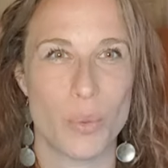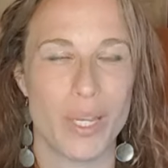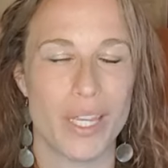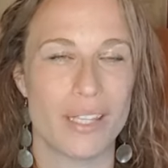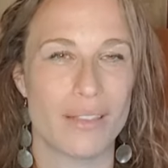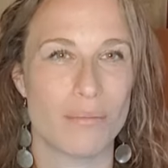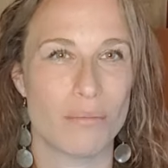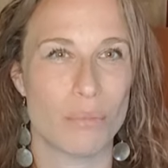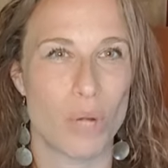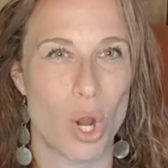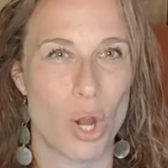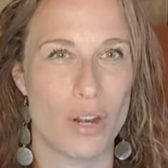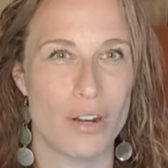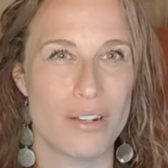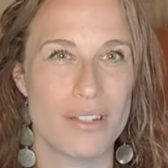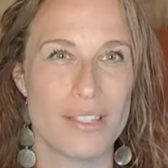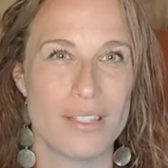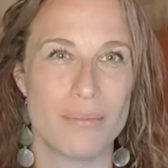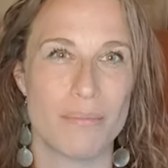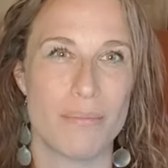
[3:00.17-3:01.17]
with
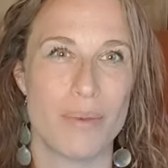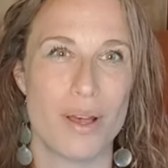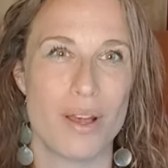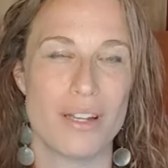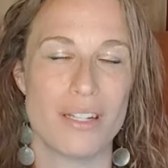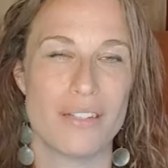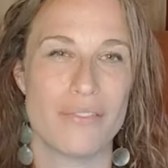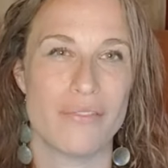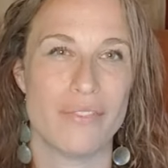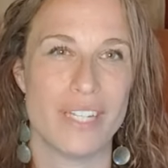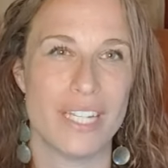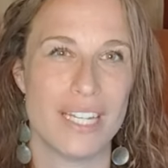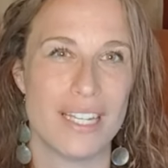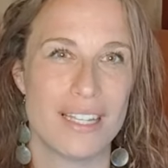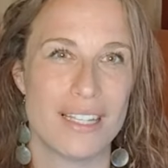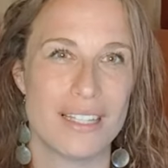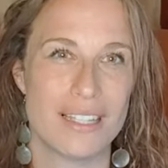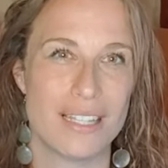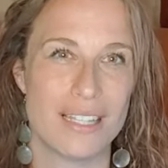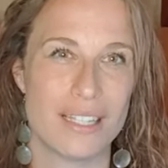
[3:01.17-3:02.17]
Mars, but
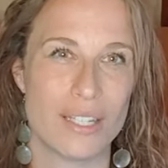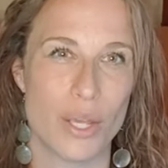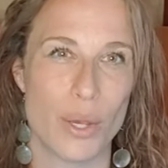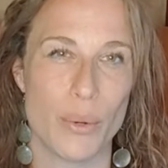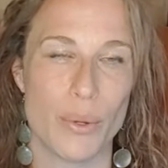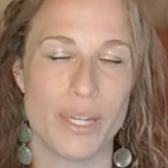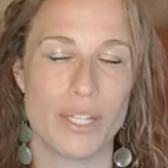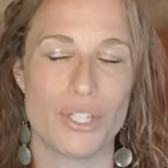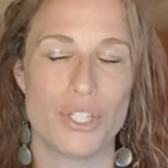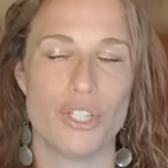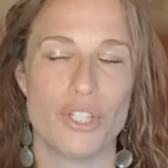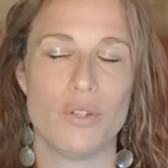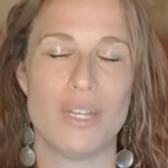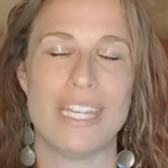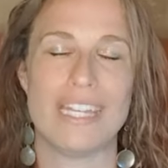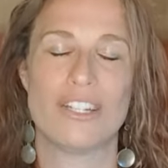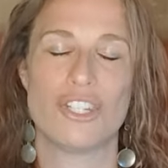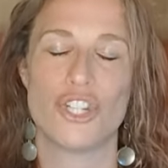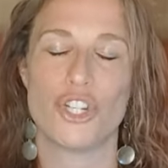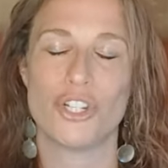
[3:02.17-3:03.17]
Venus is going to
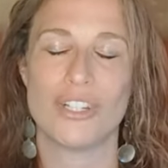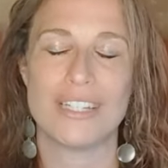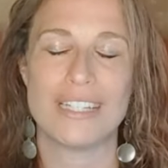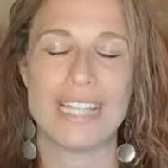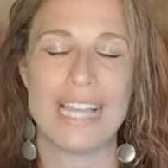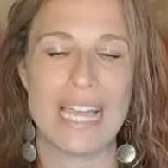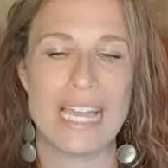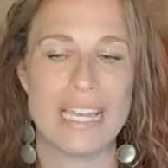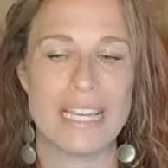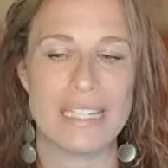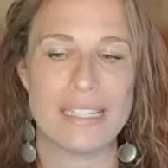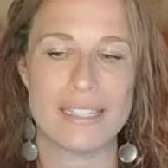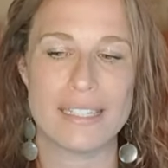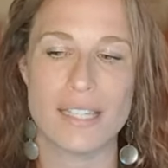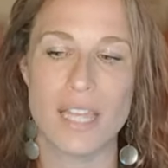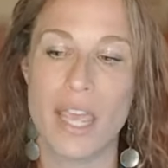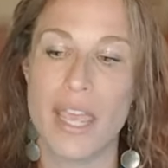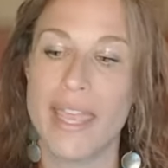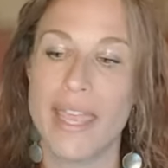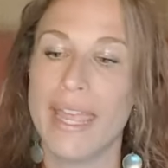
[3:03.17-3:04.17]

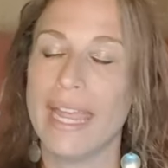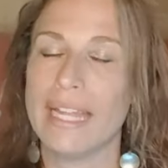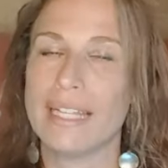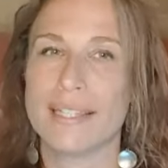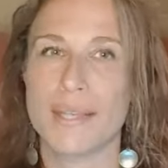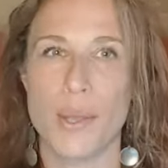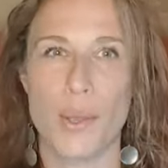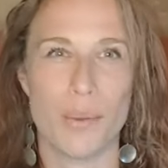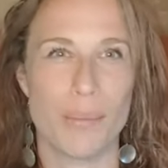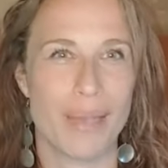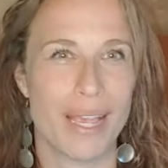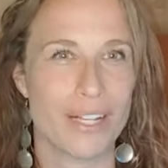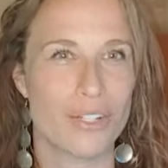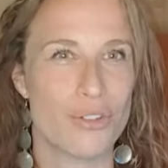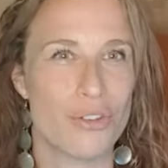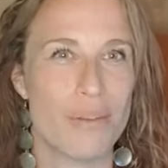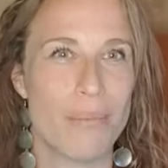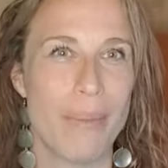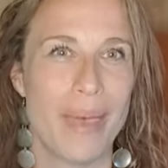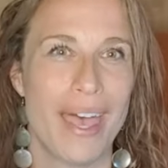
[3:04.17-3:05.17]
internalize. It's going back
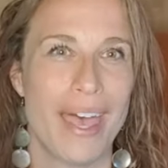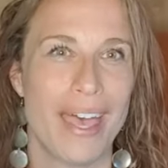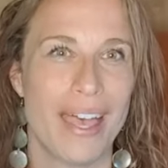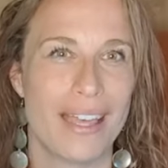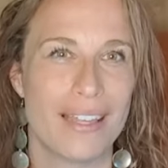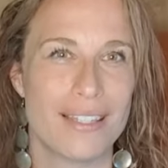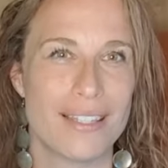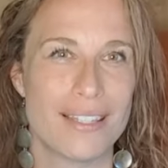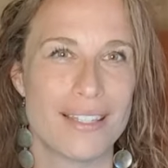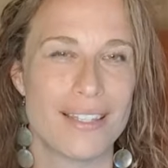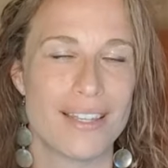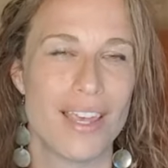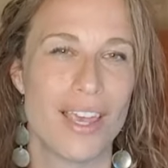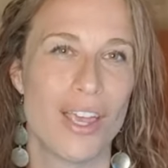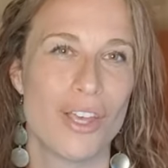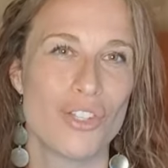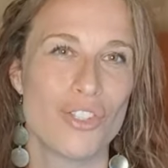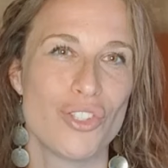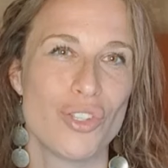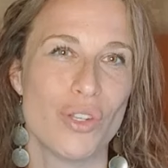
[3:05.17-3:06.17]
to the past.
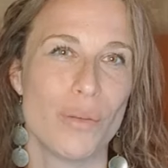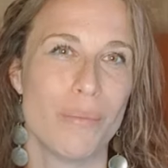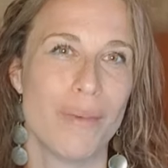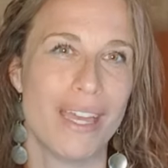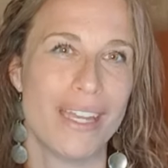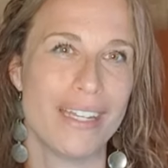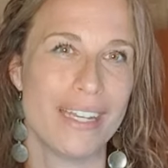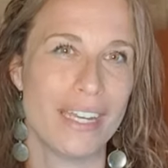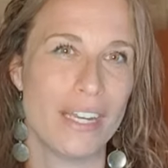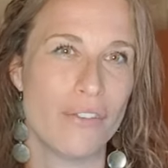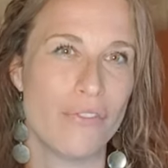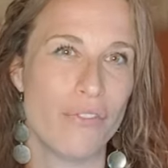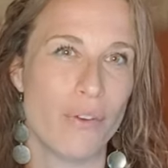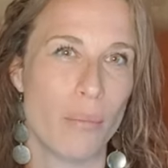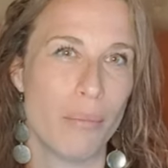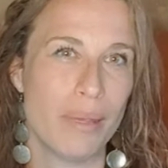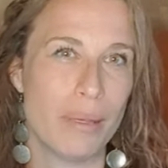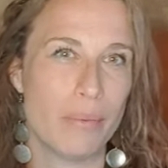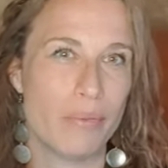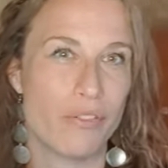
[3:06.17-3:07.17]
So you might hear
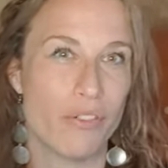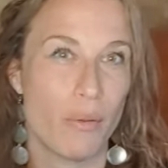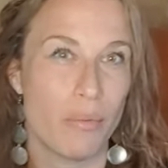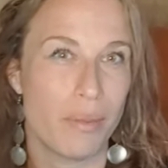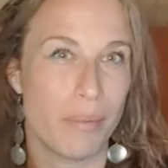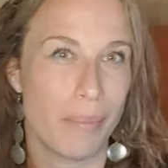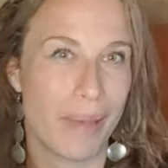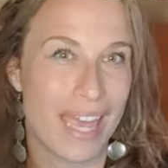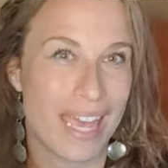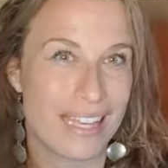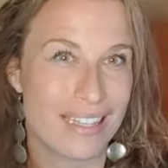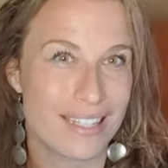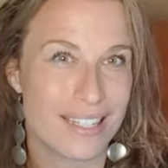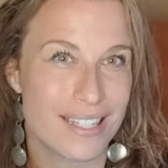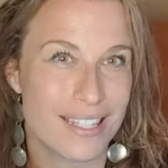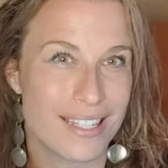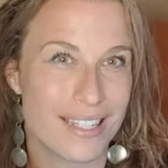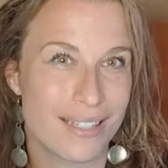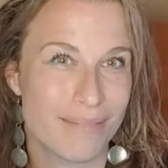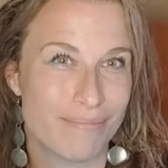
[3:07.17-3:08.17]
from people from the
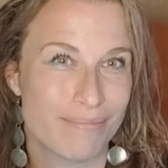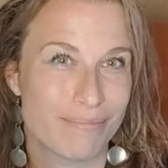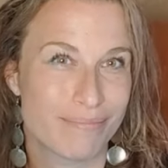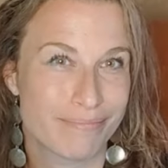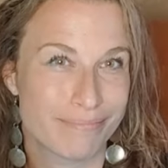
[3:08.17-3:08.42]
past,